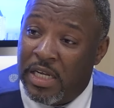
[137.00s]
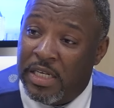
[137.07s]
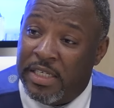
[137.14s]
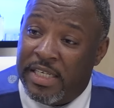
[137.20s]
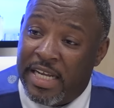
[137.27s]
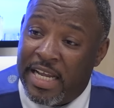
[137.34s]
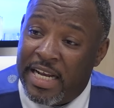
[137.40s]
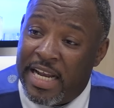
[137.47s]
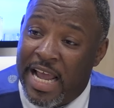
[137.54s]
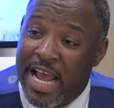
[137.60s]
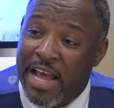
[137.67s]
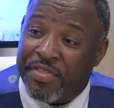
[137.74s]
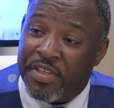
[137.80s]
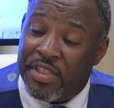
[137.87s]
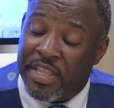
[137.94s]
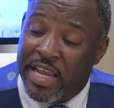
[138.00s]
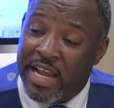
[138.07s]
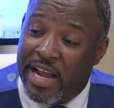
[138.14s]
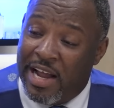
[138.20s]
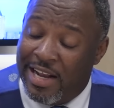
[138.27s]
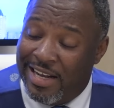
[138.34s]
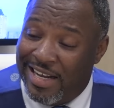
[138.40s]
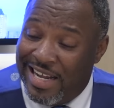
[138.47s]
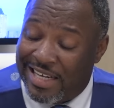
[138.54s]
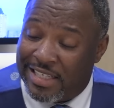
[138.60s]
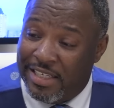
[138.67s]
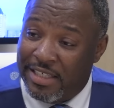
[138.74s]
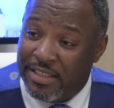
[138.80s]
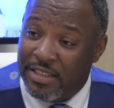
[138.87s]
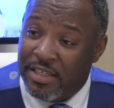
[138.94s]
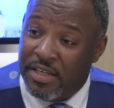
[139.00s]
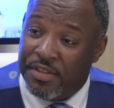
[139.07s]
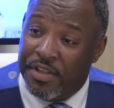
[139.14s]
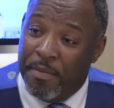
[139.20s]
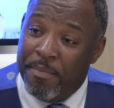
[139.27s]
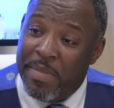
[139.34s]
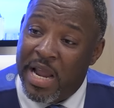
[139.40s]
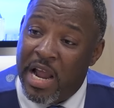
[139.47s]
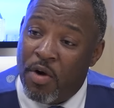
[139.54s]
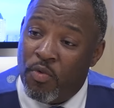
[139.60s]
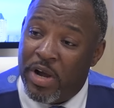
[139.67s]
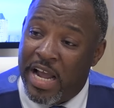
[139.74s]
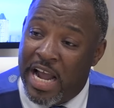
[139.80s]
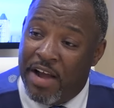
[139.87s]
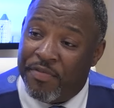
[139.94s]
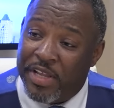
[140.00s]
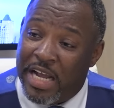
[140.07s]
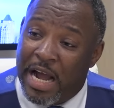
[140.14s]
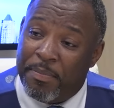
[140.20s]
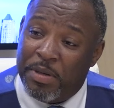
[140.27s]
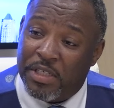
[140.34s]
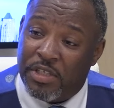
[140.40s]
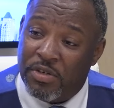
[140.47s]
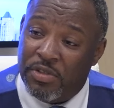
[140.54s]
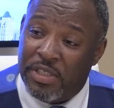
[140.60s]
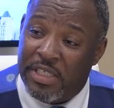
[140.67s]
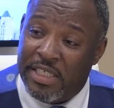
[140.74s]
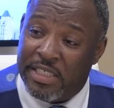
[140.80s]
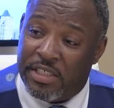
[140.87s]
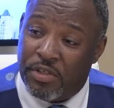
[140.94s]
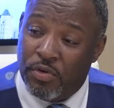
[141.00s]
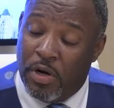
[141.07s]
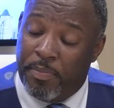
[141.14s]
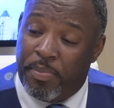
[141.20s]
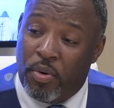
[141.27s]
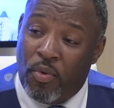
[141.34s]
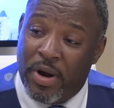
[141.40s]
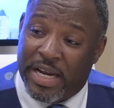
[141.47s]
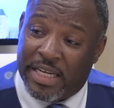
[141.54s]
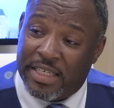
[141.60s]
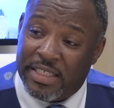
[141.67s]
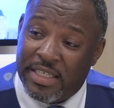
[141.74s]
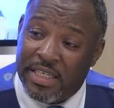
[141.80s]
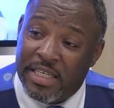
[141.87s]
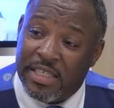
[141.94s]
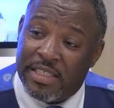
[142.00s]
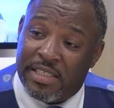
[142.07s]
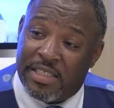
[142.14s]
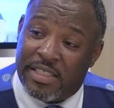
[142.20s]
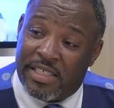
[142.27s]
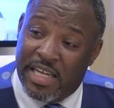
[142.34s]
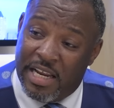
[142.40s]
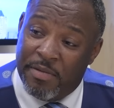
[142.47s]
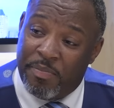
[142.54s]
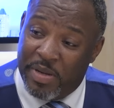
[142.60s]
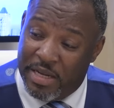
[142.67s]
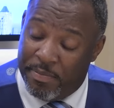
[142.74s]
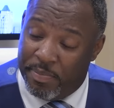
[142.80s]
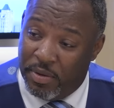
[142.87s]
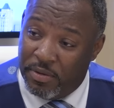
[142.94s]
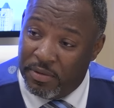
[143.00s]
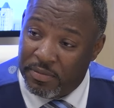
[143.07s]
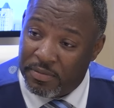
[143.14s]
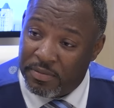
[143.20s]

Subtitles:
Then after they are elected, the mayor will have the opportunity to appoint 10 people.